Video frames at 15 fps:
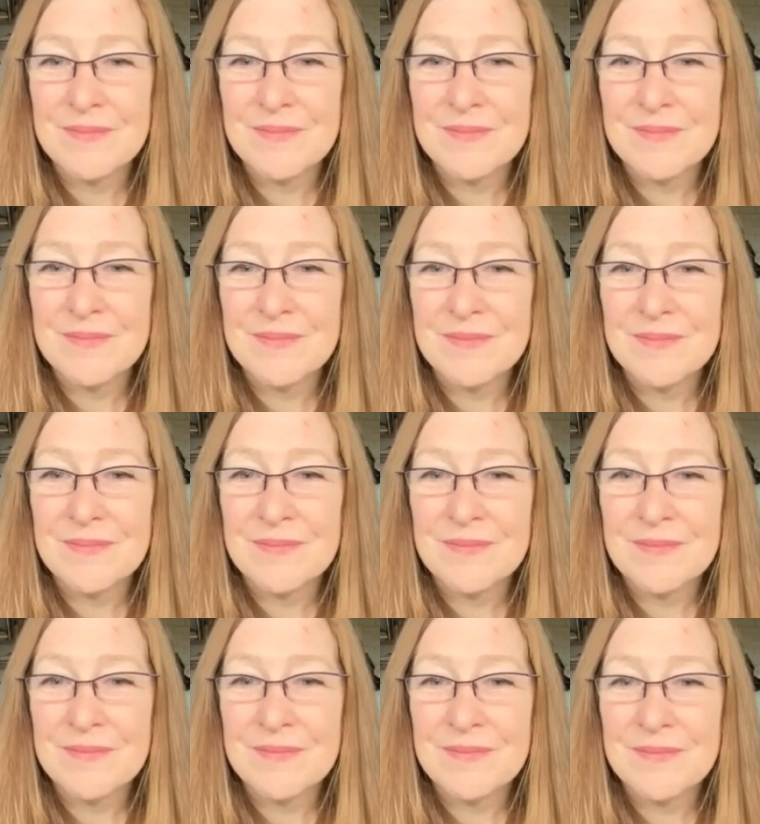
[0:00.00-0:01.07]

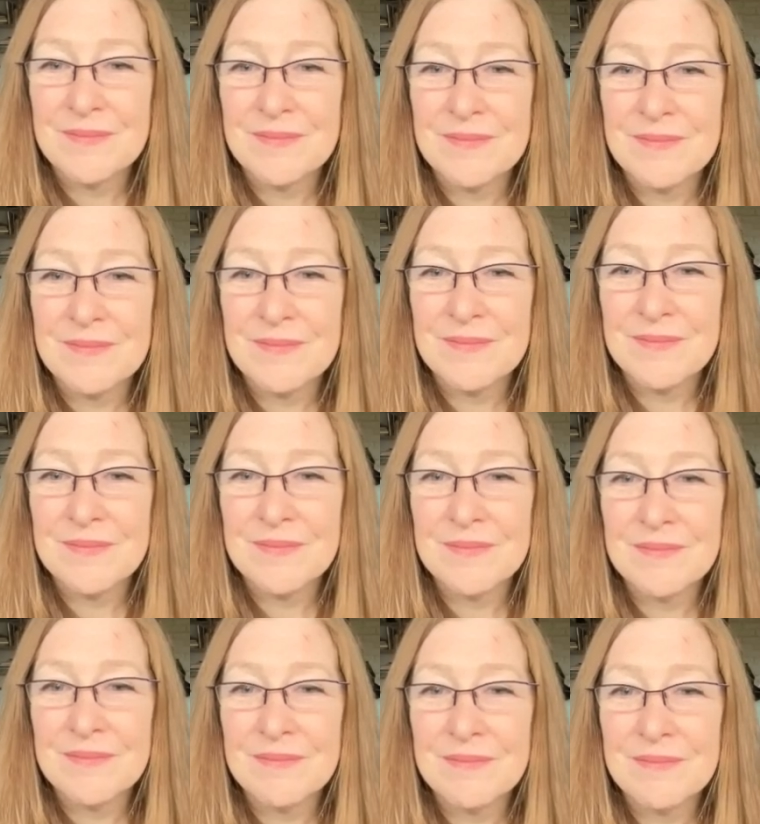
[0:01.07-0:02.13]

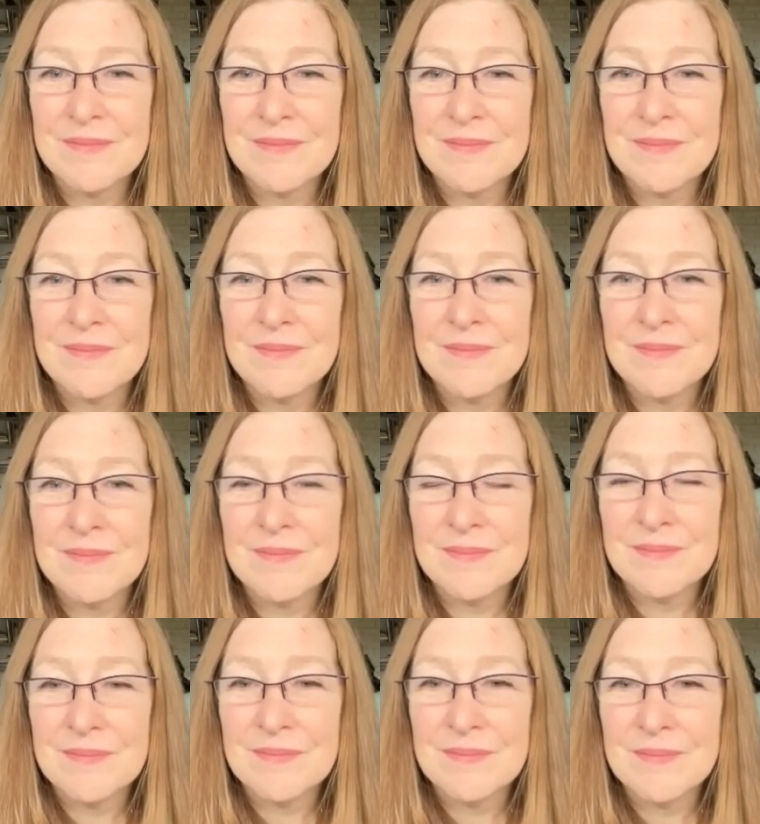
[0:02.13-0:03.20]

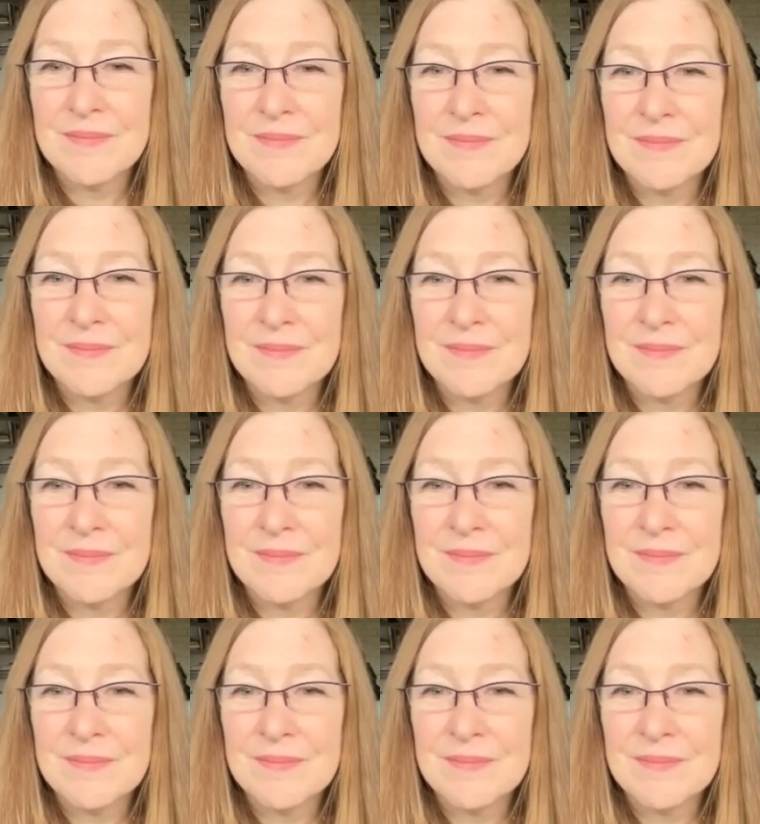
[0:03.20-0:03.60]
[no speech]